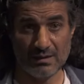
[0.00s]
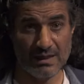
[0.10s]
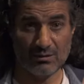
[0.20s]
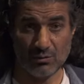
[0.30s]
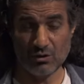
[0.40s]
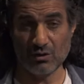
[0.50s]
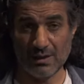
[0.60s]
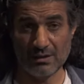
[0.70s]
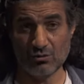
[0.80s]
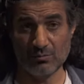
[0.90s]
like, we don't
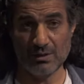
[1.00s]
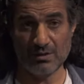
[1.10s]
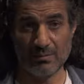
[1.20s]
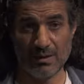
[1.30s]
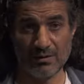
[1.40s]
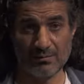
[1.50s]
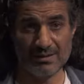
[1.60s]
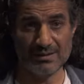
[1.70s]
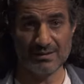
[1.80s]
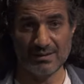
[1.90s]
hear too much about them,
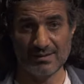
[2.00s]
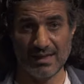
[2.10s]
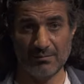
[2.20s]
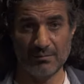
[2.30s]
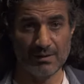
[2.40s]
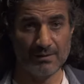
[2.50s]
it's the same.